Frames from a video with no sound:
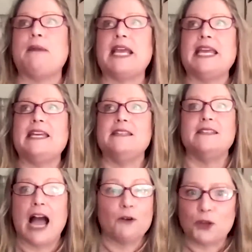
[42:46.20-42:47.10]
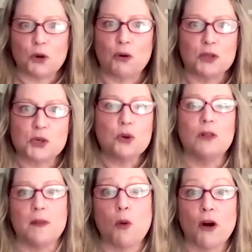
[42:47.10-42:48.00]
my kids out the door to
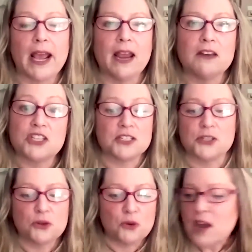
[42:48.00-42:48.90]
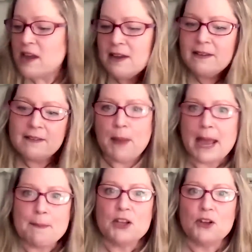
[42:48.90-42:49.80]
school in the morning, just to
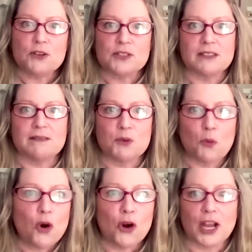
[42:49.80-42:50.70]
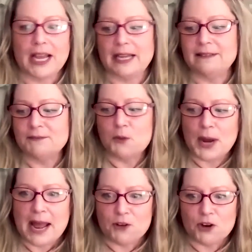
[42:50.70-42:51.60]
pay bills and work and
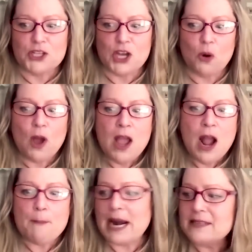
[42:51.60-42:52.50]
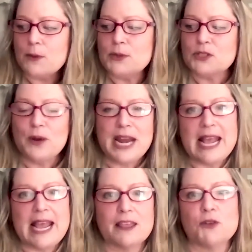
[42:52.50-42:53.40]
whatever. So, but as I was
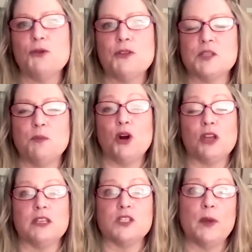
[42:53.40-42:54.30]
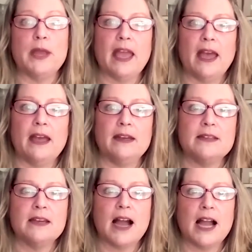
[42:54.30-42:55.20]
reading through this book this
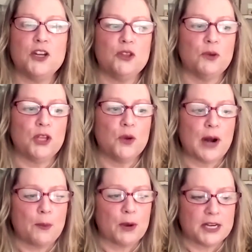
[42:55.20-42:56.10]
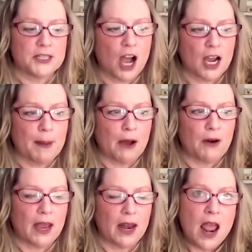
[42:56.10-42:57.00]
weekend, I knew that you and I were going to talk about
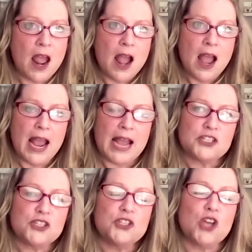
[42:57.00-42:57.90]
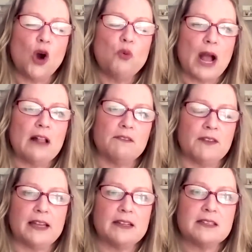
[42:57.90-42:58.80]
it. It's so
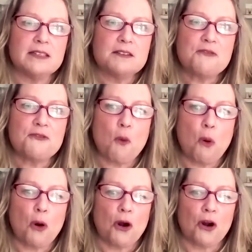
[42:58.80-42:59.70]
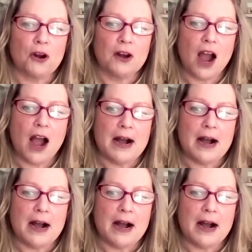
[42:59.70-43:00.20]
relevant for